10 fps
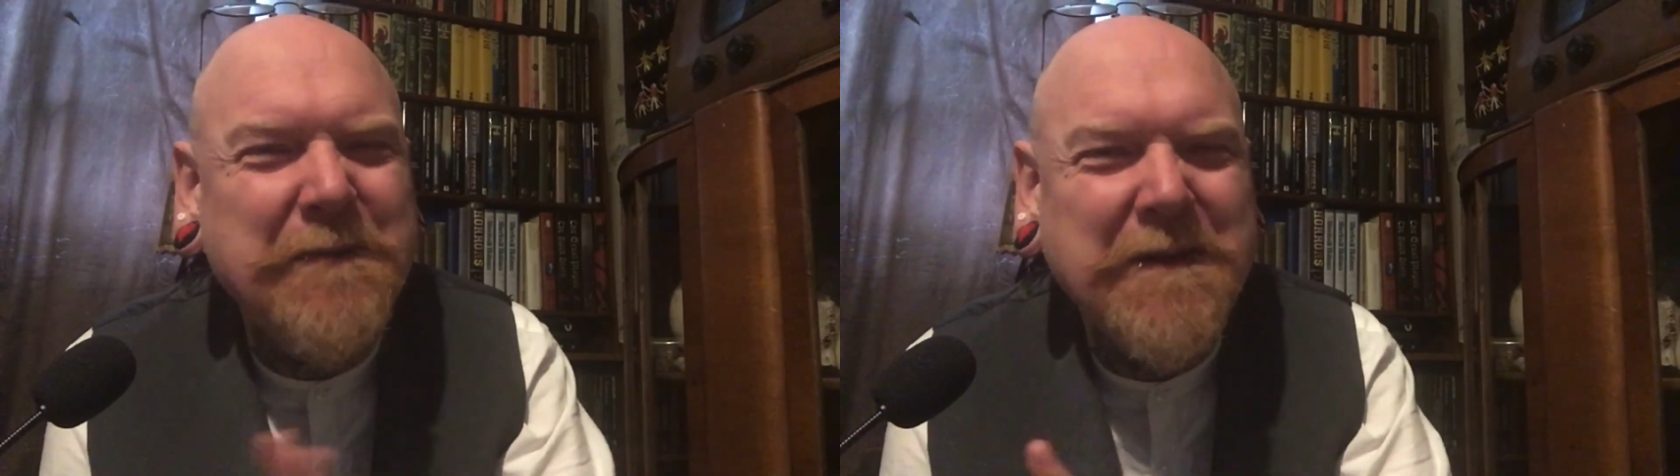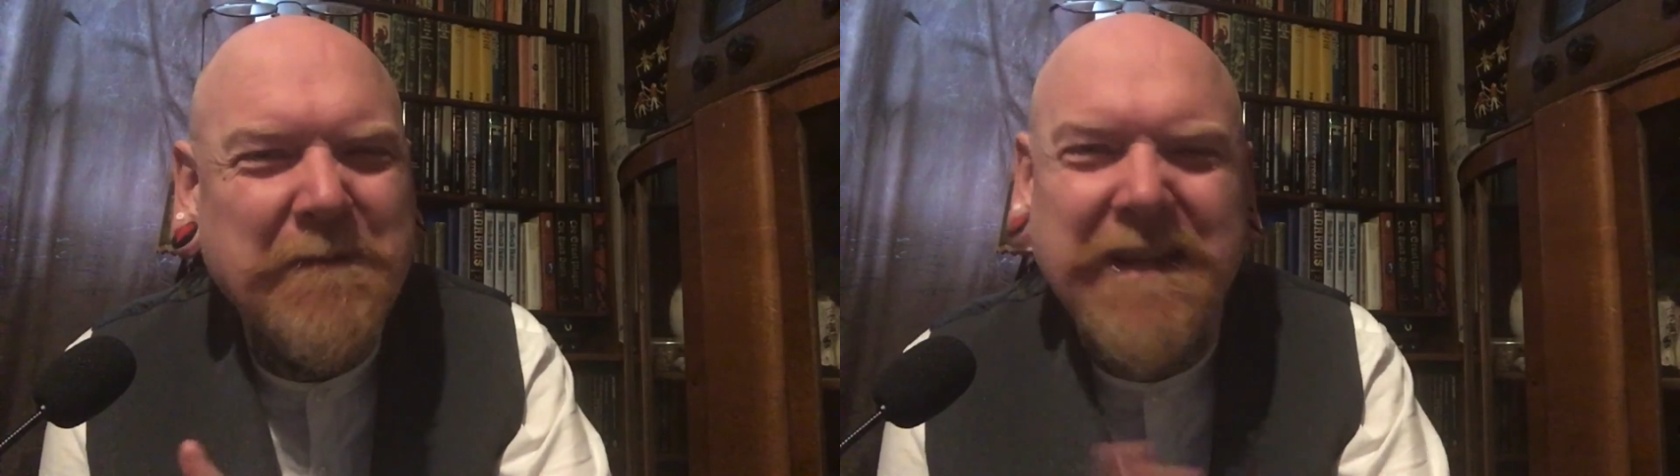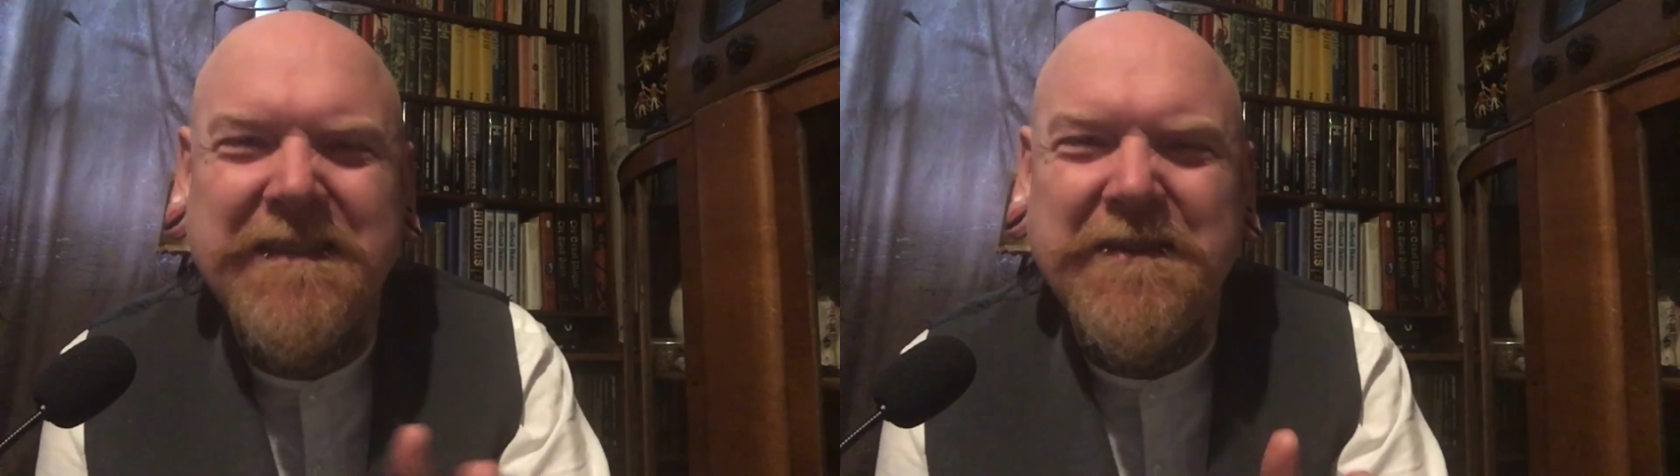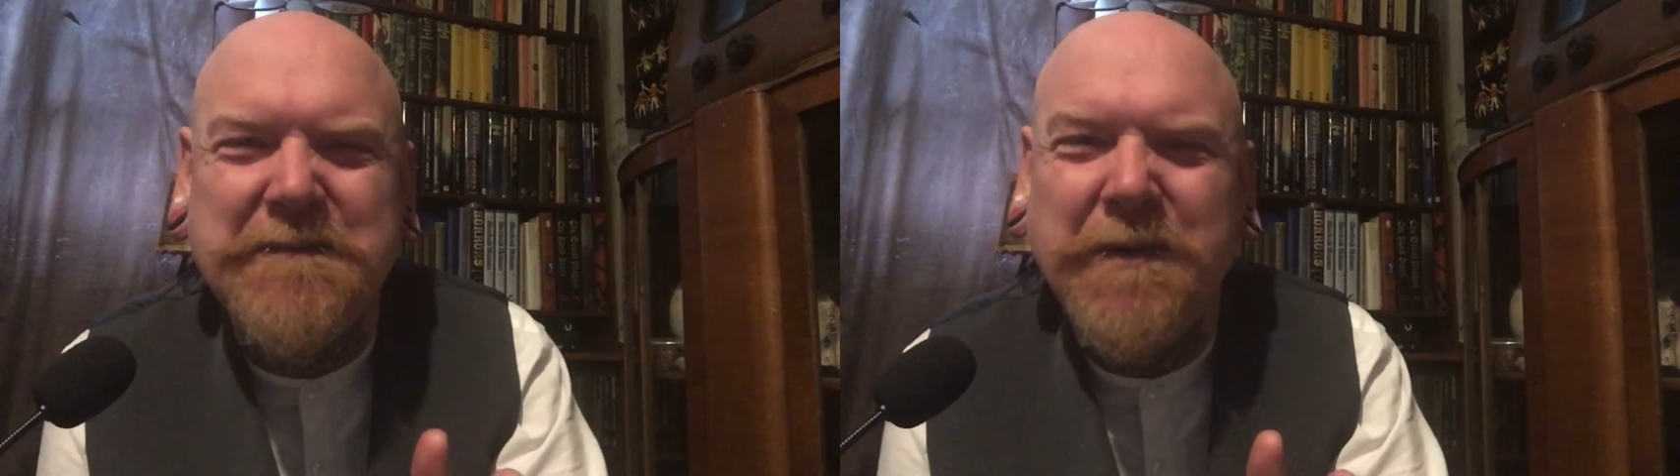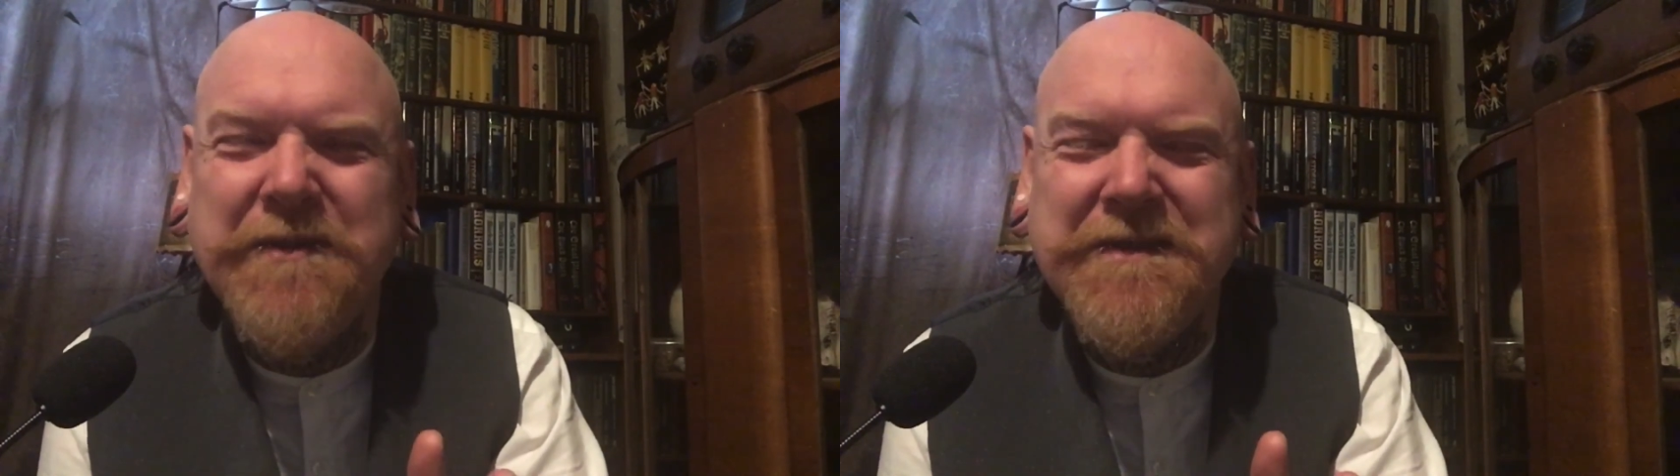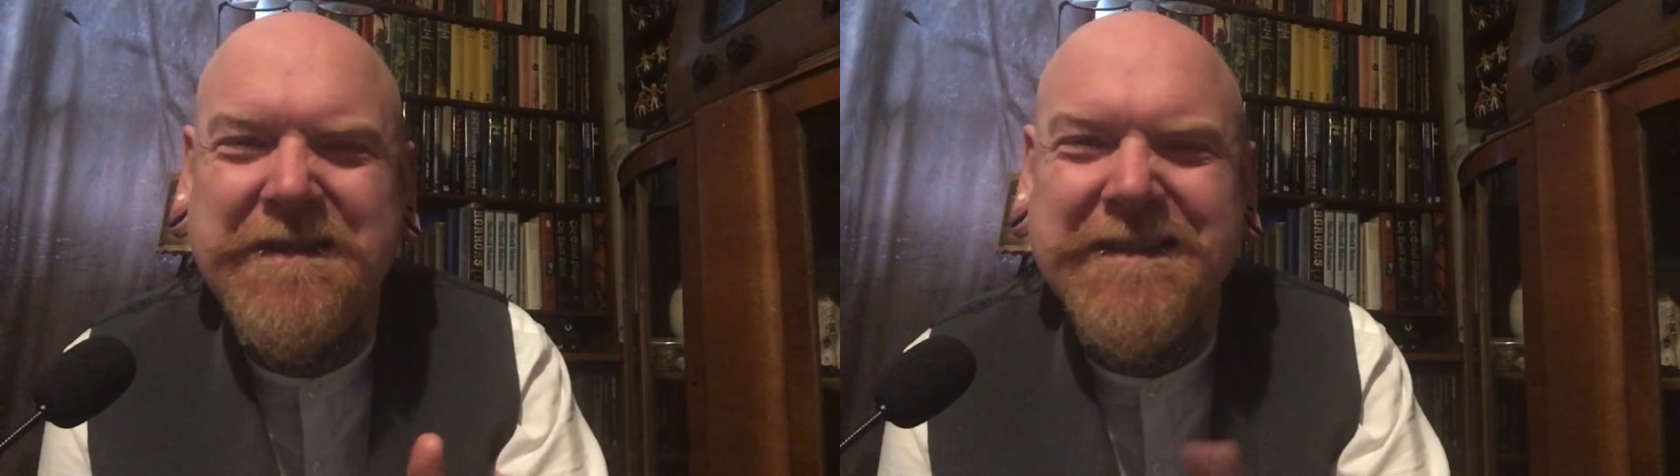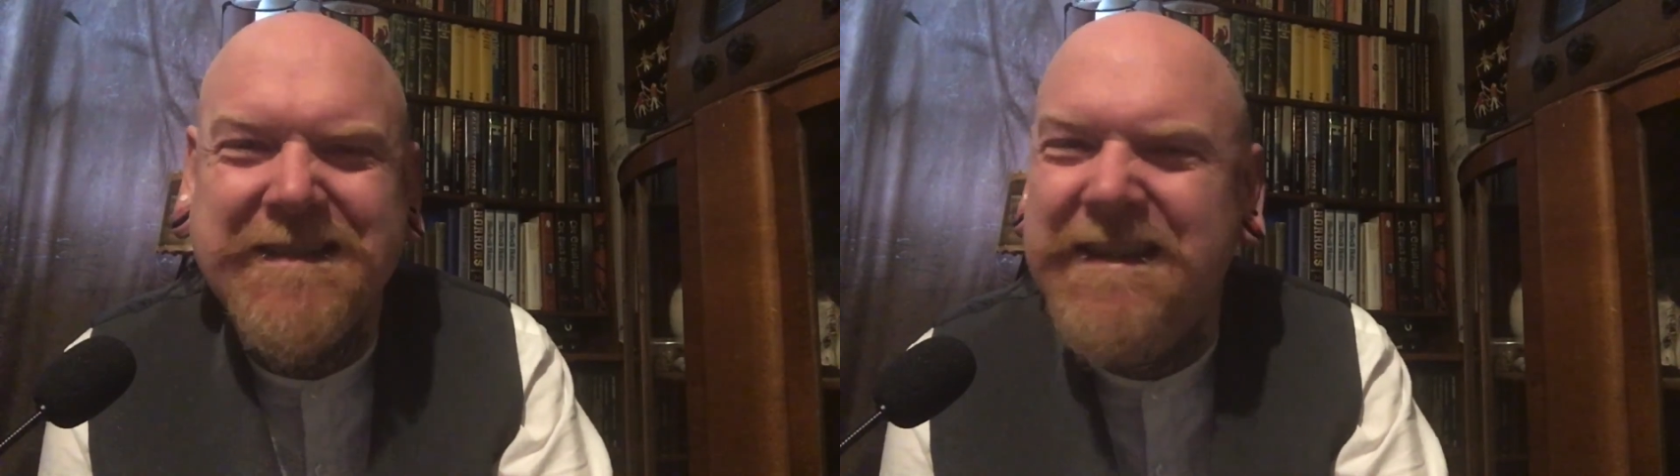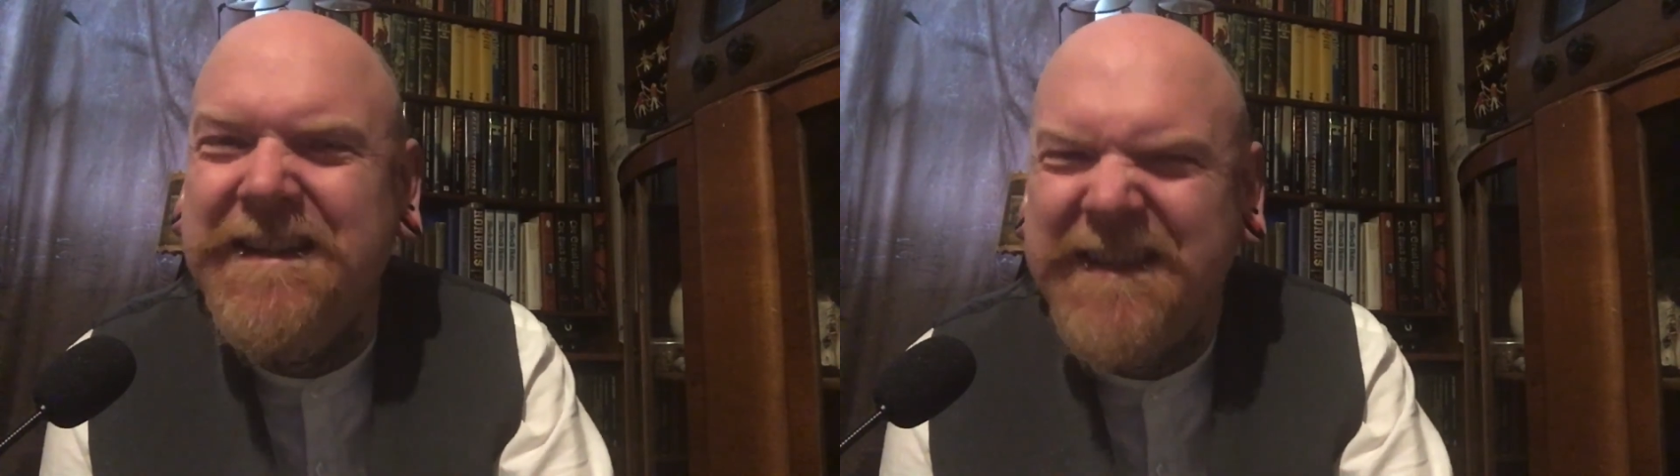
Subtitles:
with mythos monsters.